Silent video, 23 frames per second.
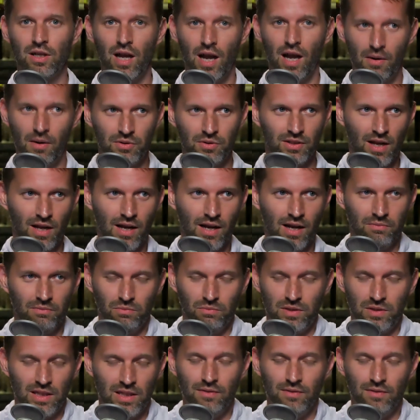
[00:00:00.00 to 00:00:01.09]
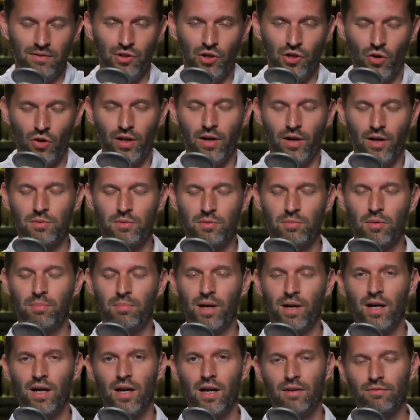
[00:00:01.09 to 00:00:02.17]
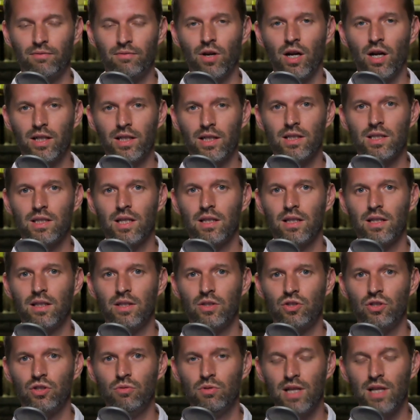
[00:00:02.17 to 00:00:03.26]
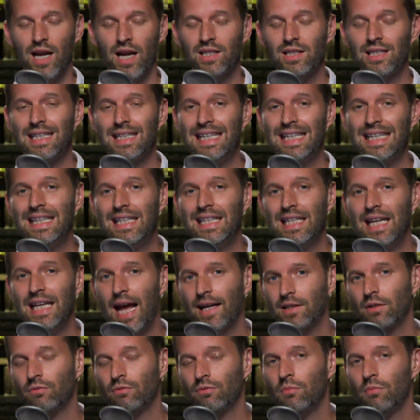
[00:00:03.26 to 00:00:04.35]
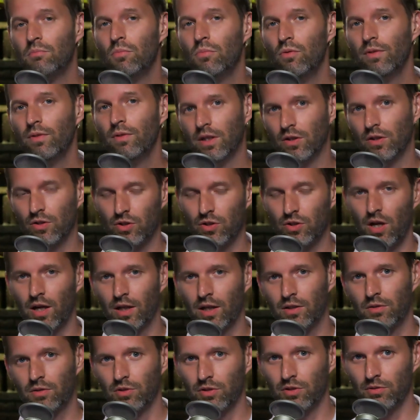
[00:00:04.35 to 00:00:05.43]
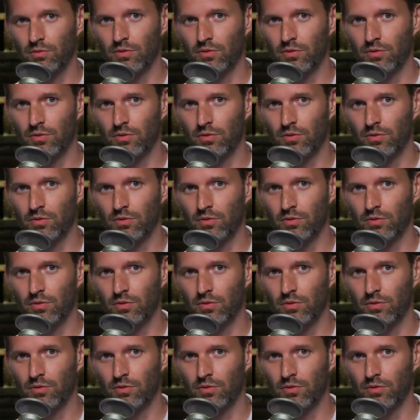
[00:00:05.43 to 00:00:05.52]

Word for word: was I didn't even know that I was prepared. And Veronica said that she was actually in the act of removing her socks when she was